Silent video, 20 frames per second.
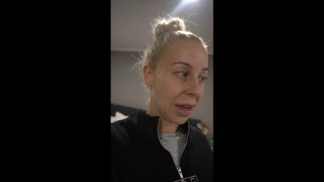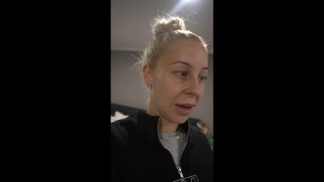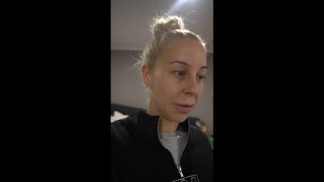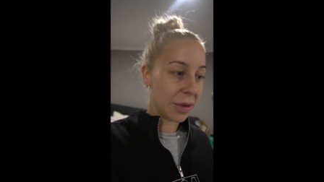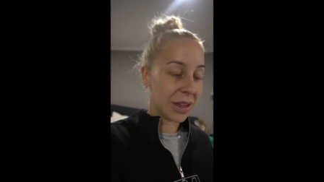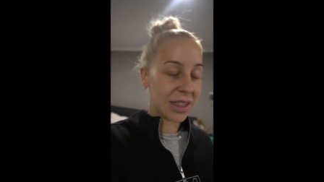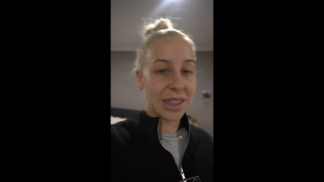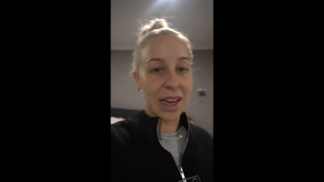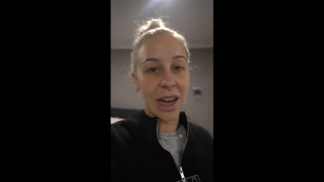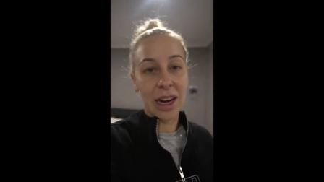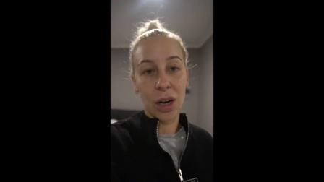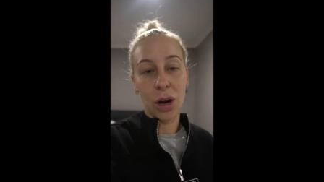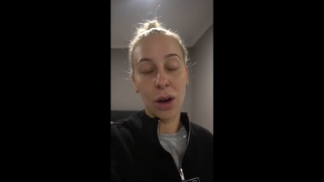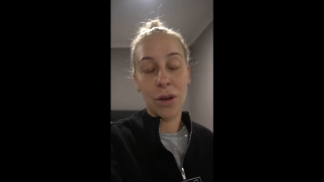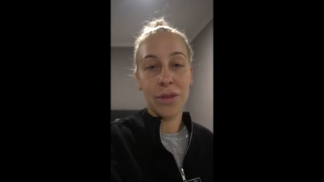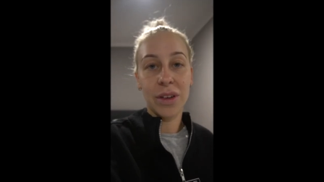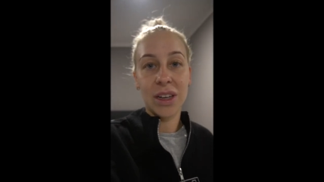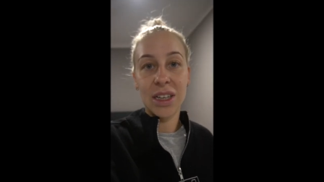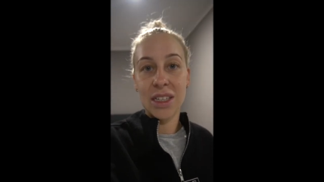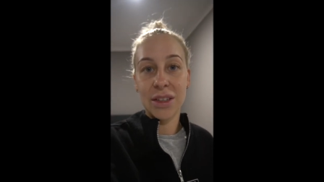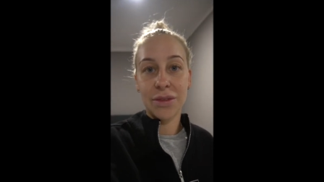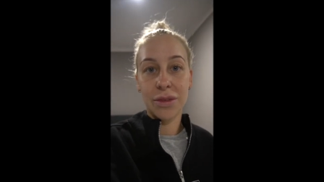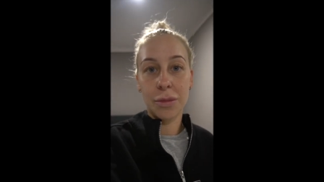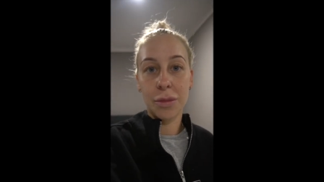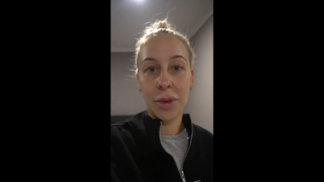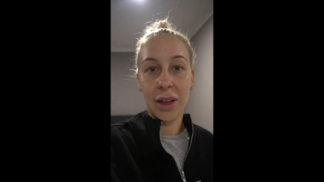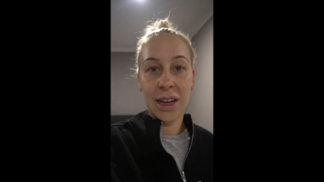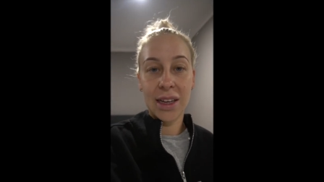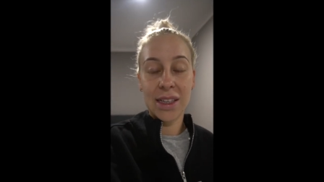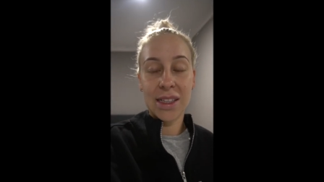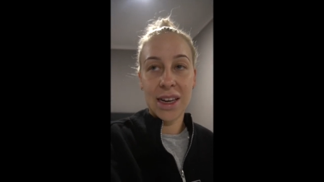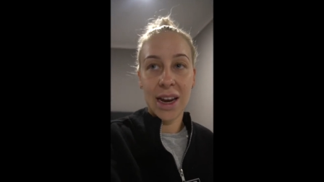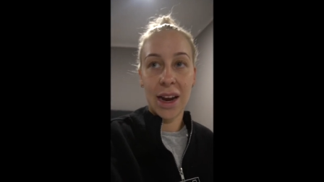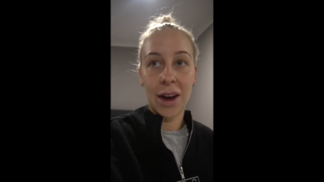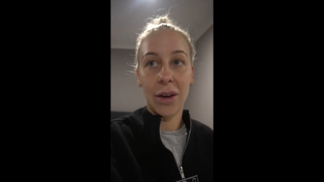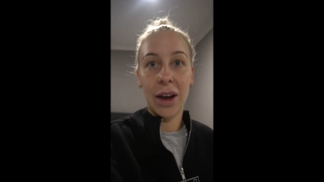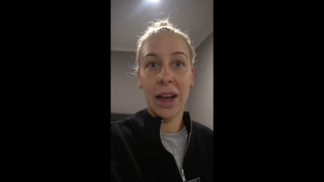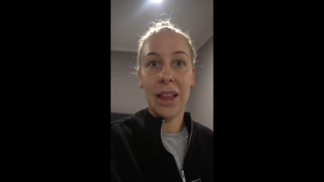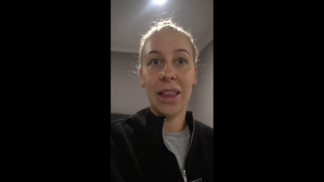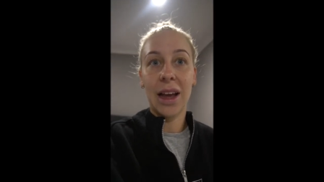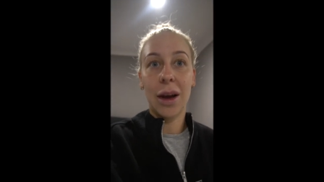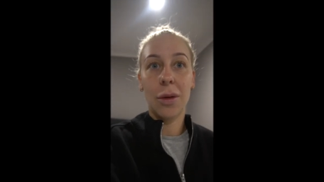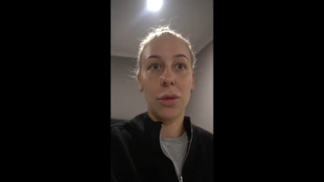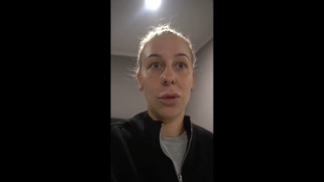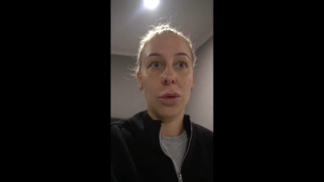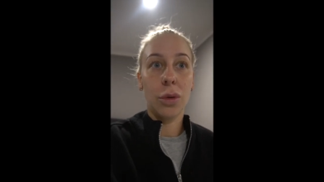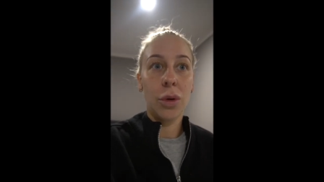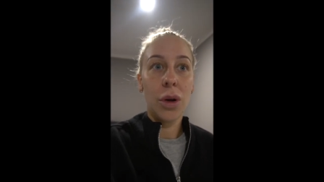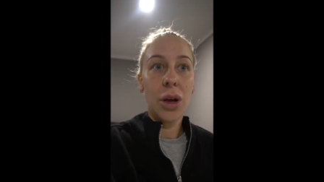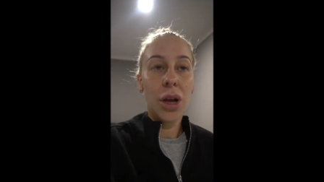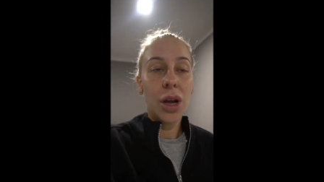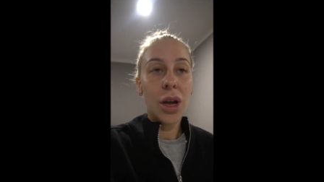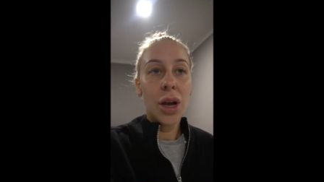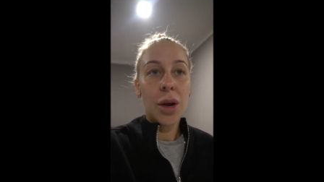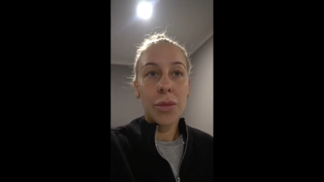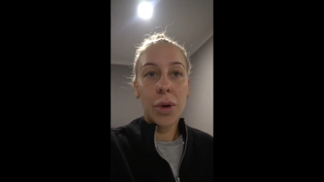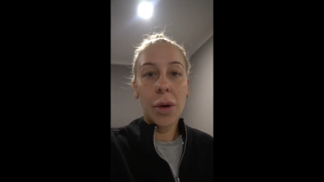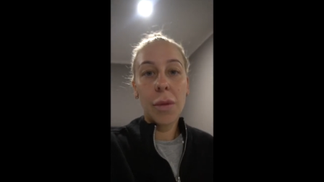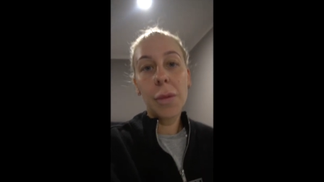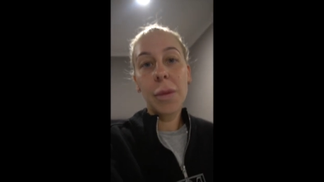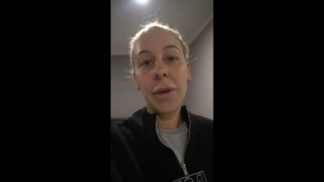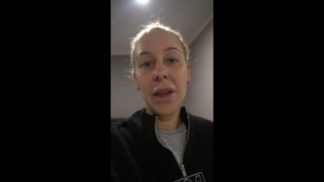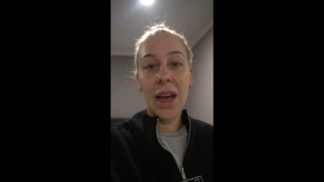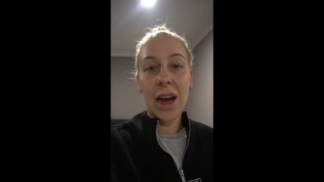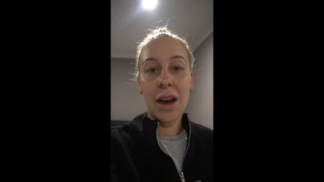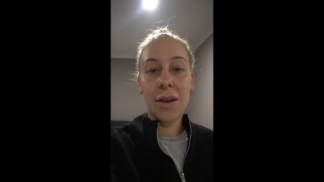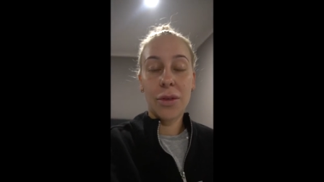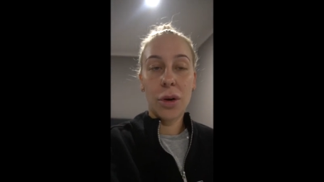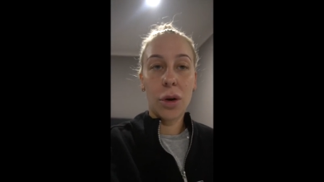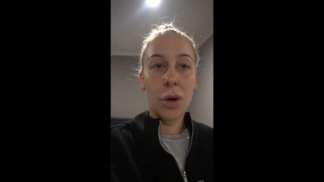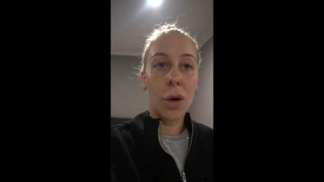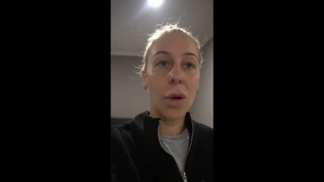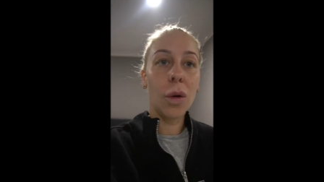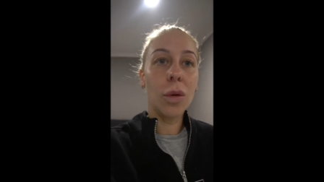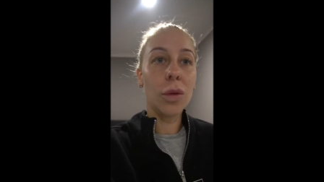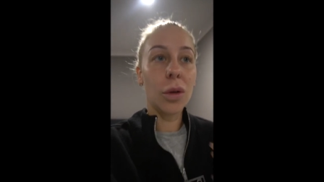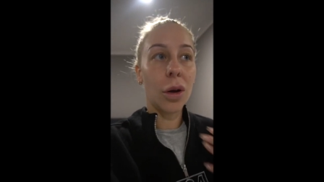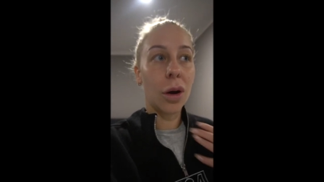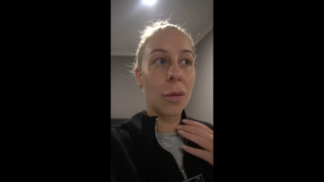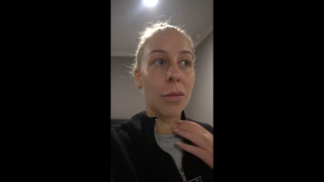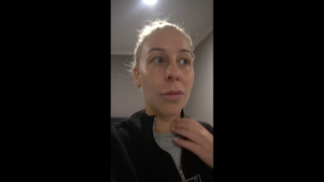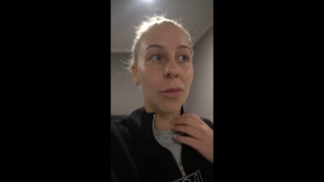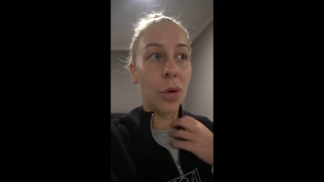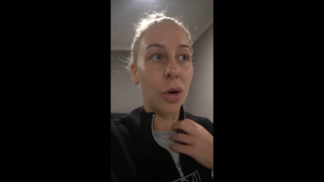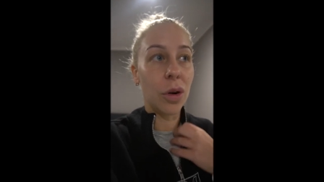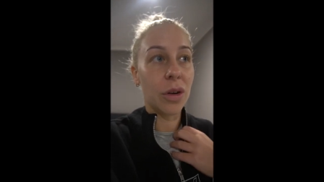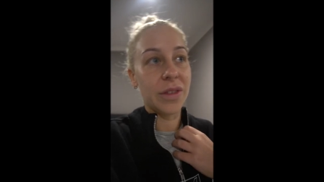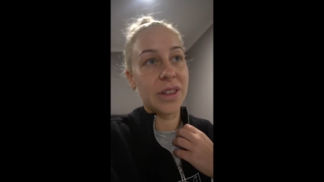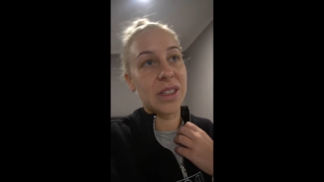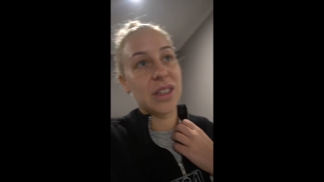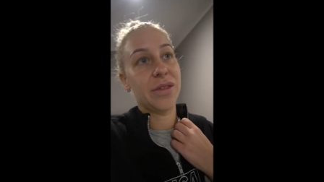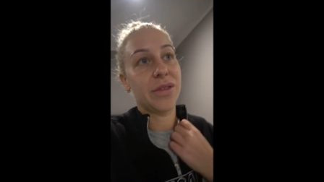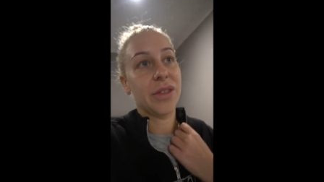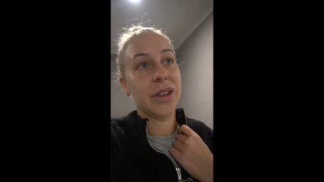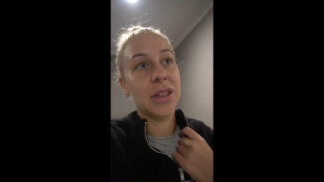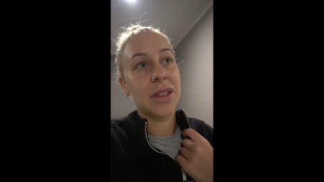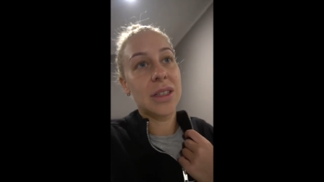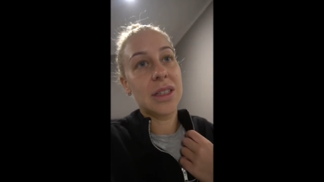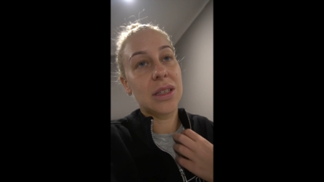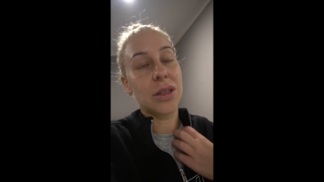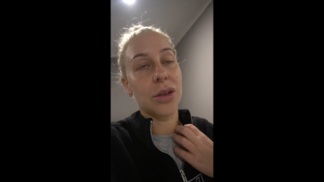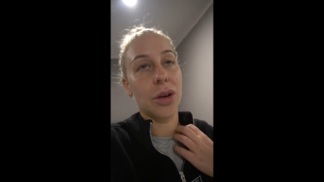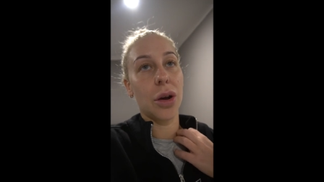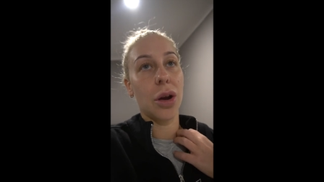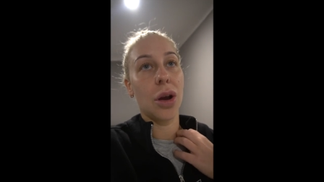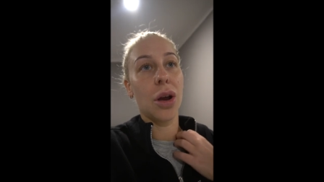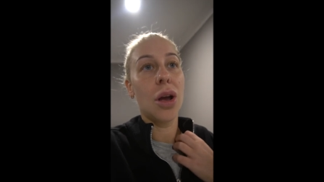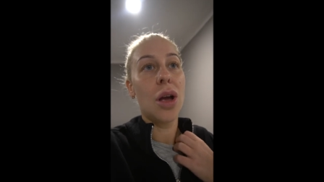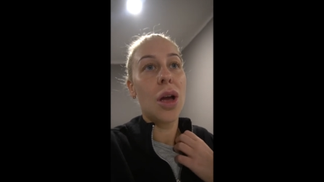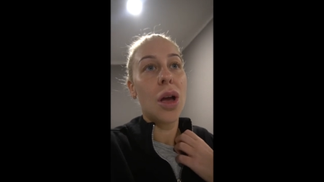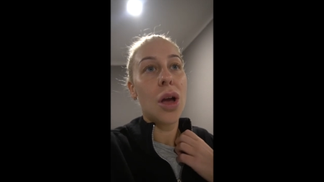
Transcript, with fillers: we're starting off at a different place now and that will probably have a whole lot more of a difference so